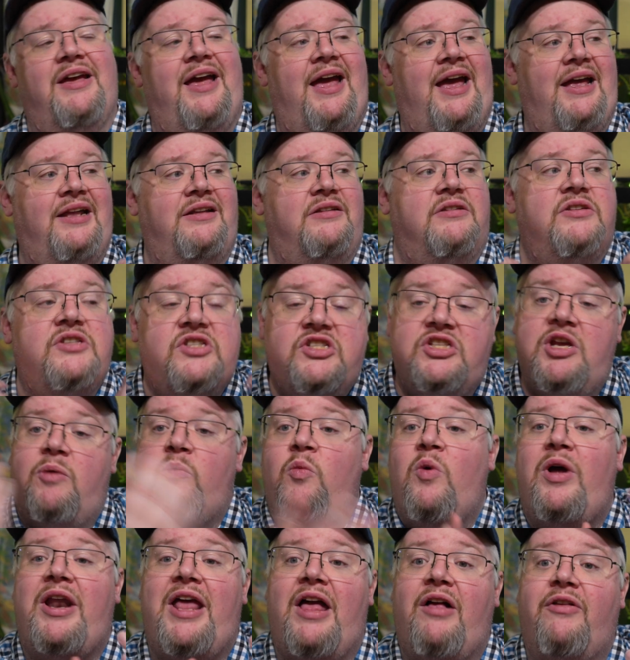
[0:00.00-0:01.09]
and
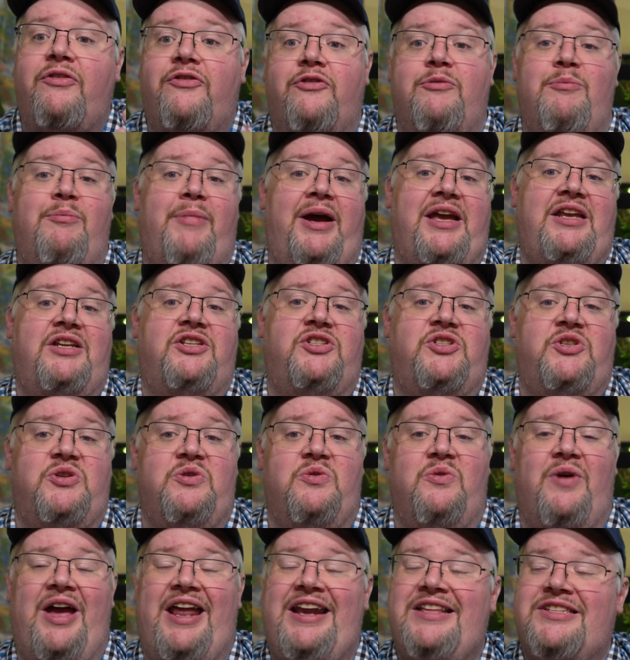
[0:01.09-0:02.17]
someone else might
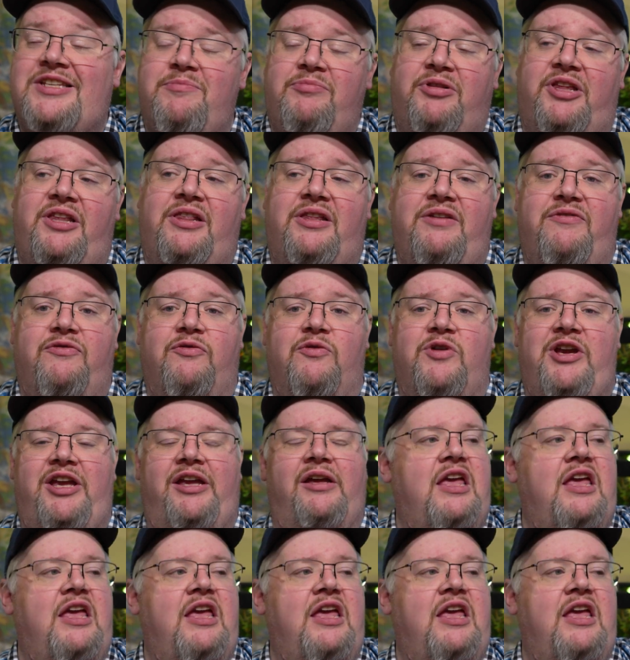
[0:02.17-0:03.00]
too, and it's completely free.